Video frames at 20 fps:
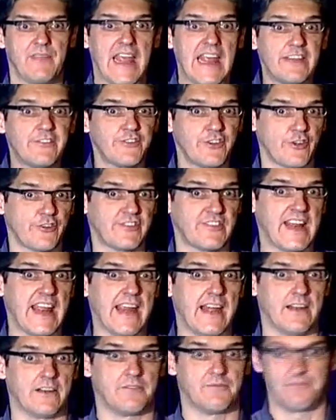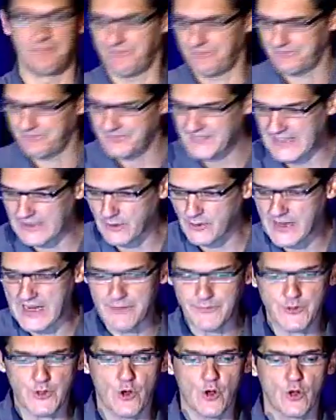It's just there. They don't
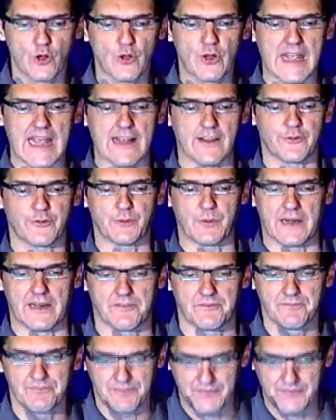have to go look elsewhere.